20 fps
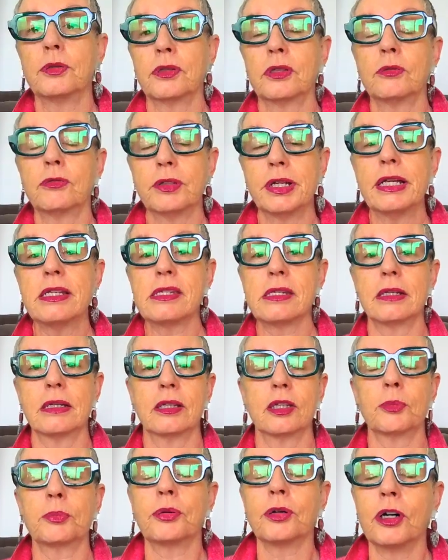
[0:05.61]
the reason
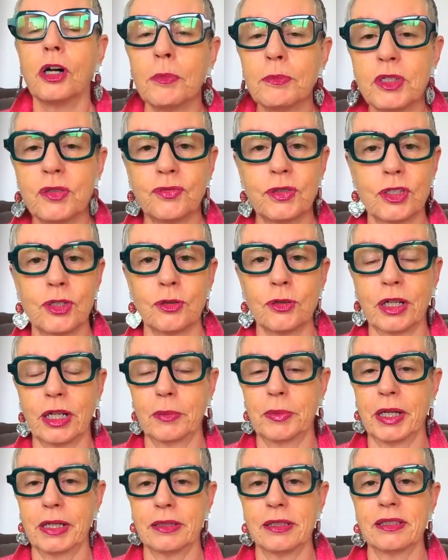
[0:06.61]
and the prompt for talking
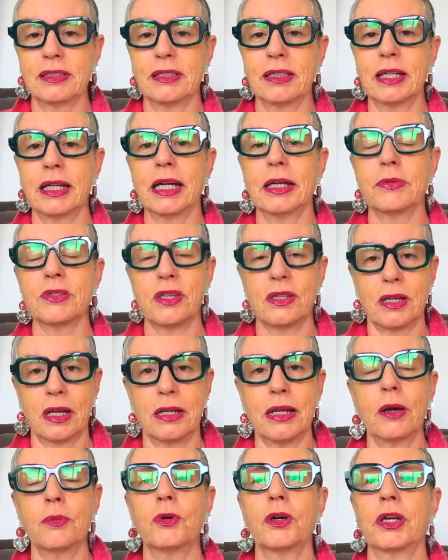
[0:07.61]
about this today was at a
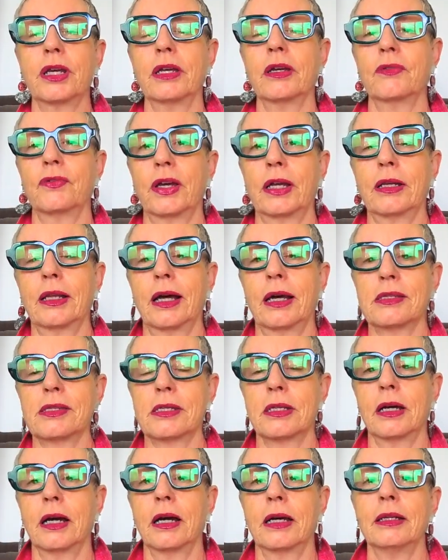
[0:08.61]
networking event last
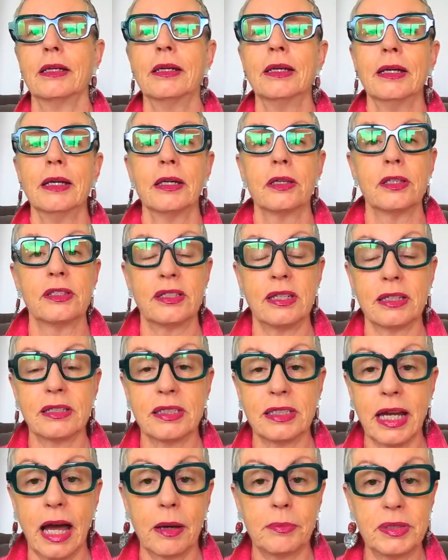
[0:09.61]
night, the Six
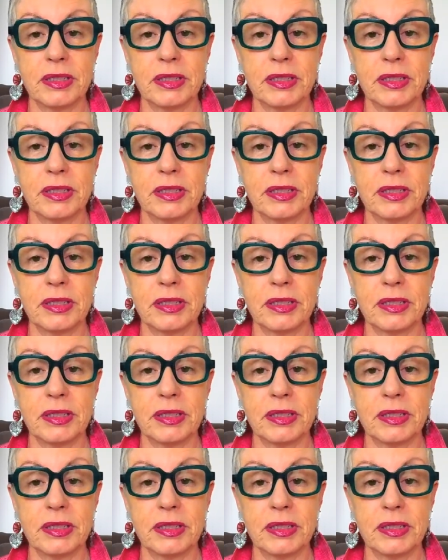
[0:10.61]
Star